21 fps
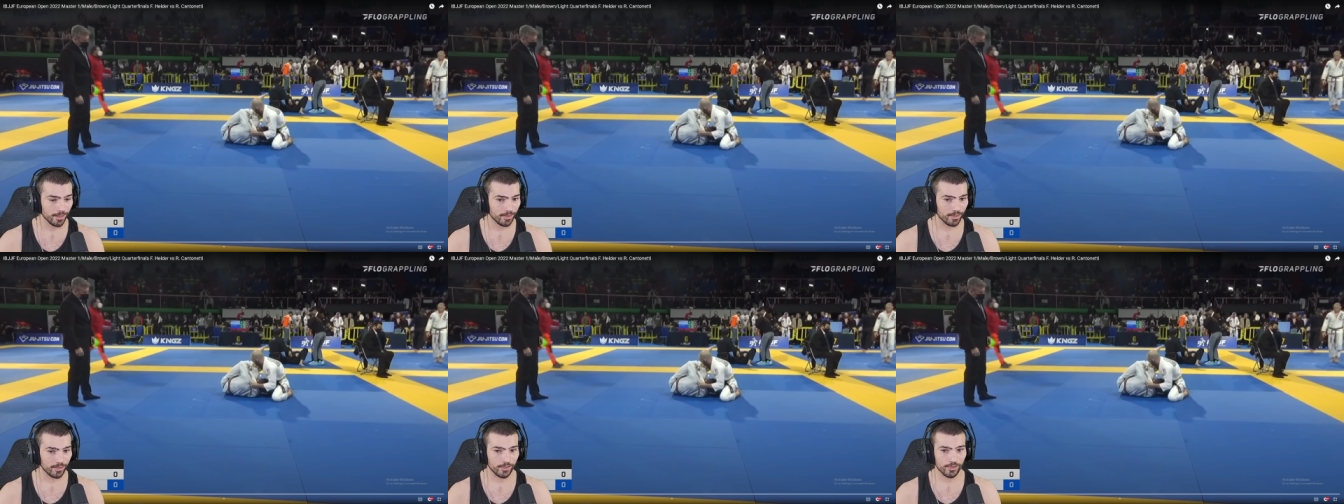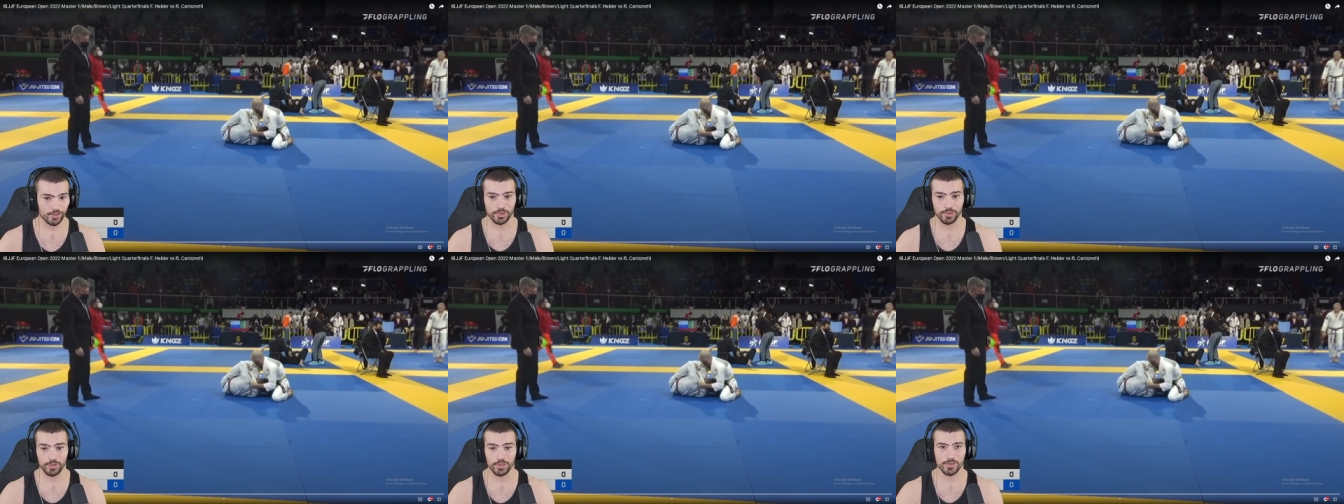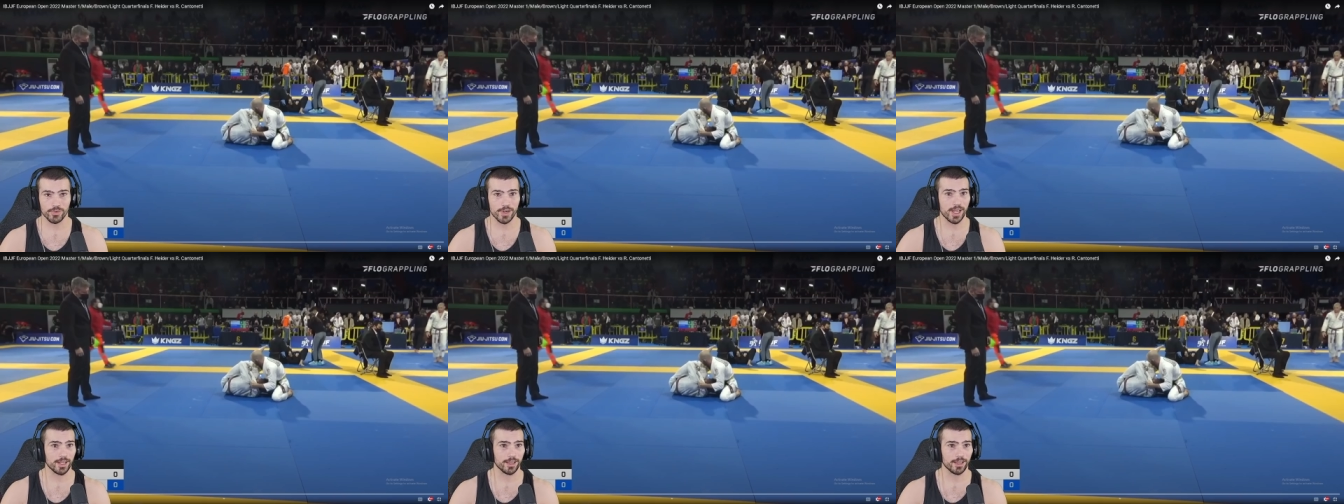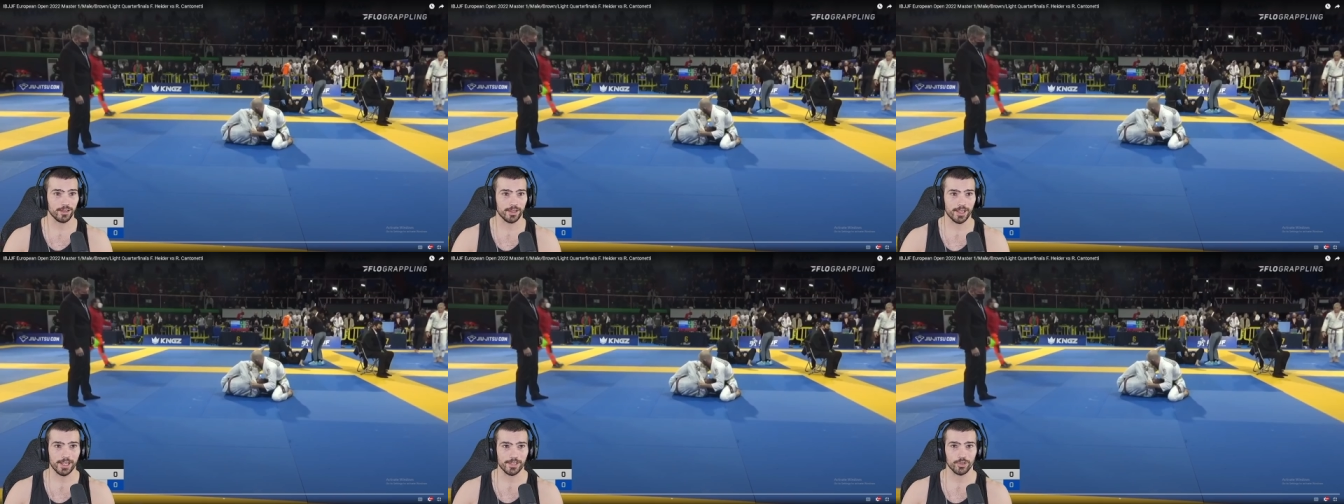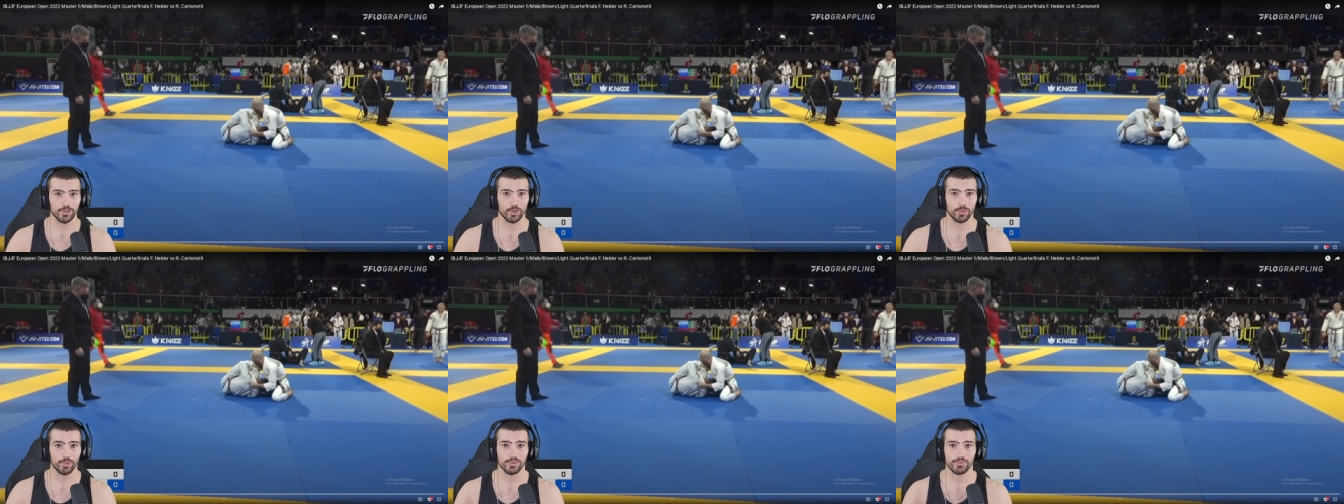as soon as you're out of the
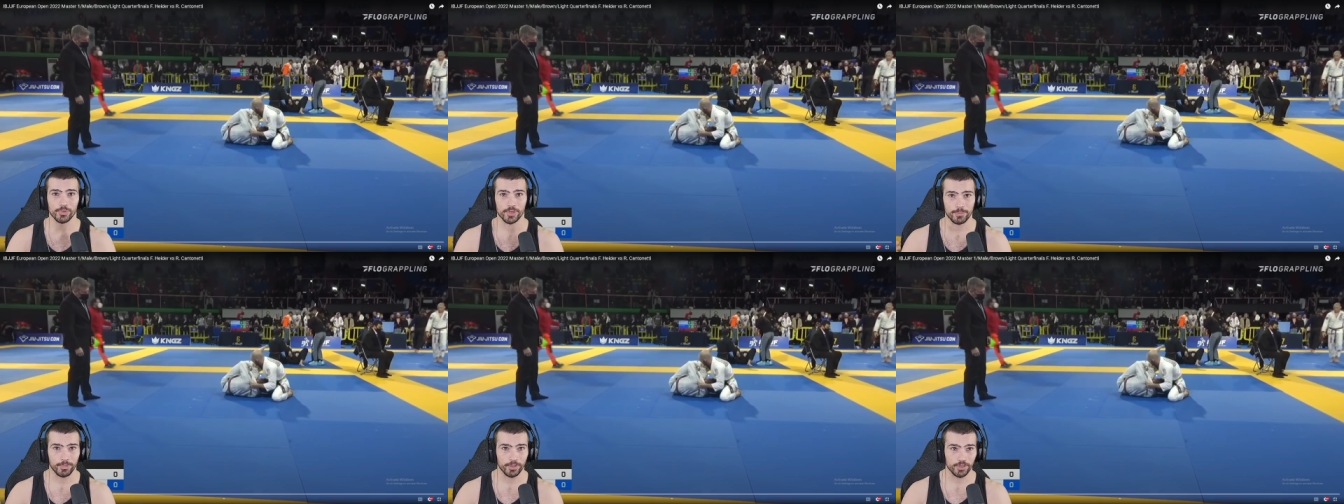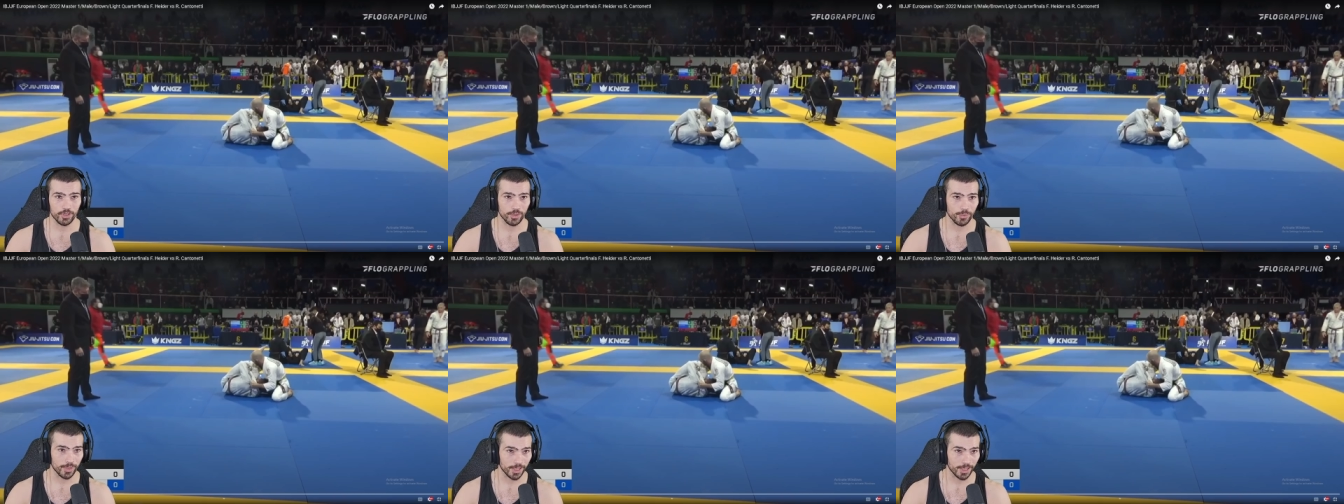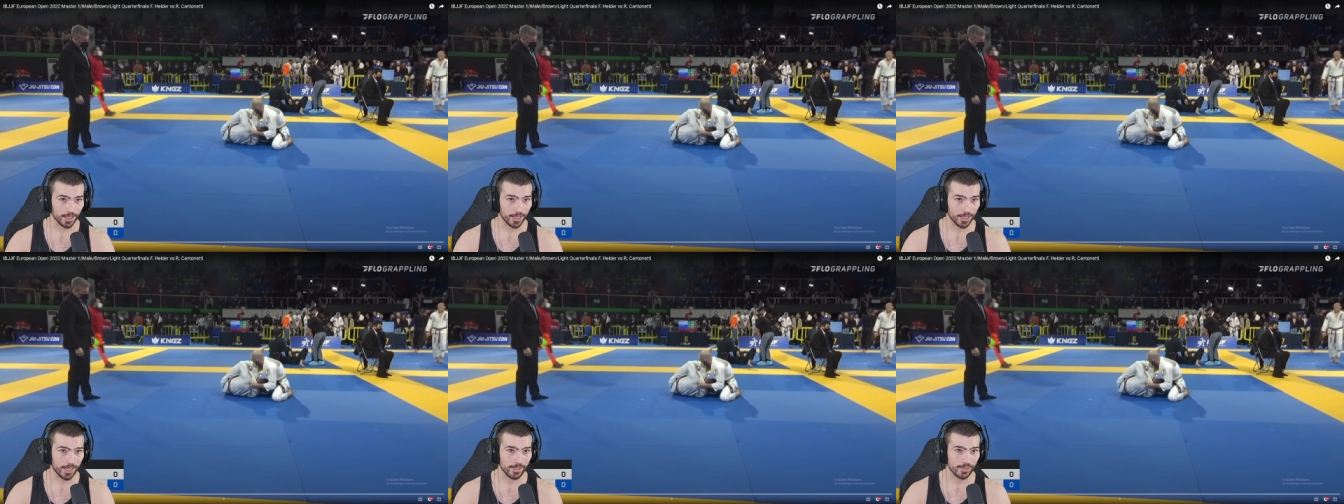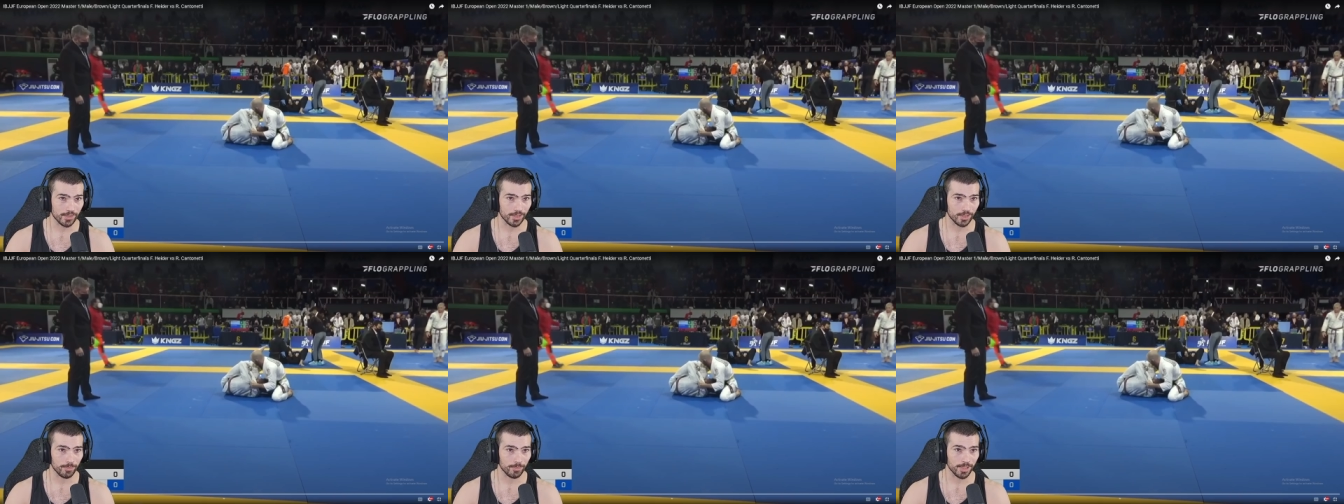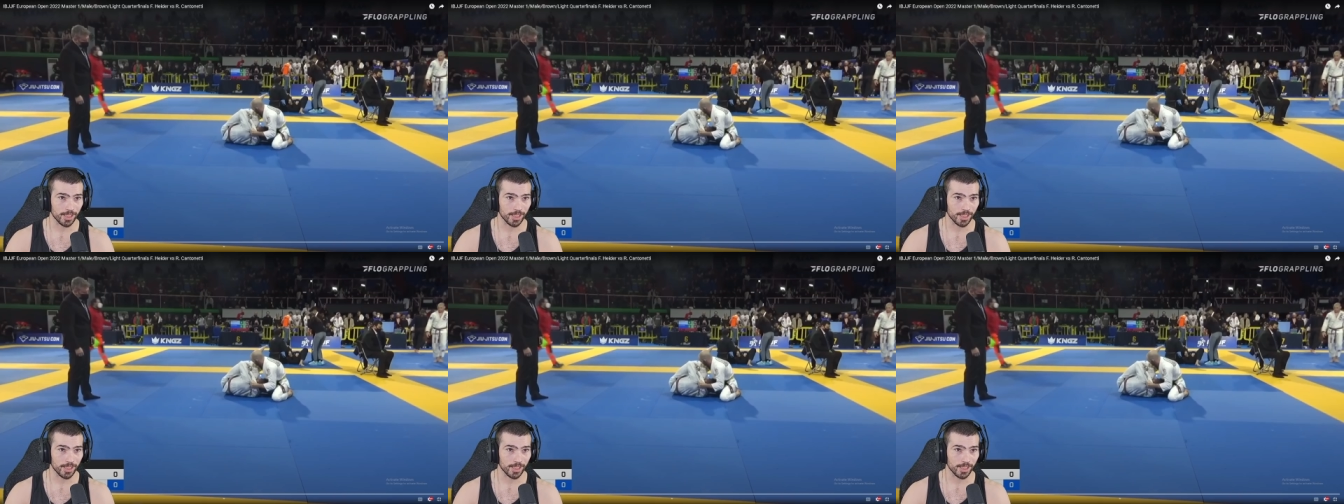lasso or before he puts you in the lasso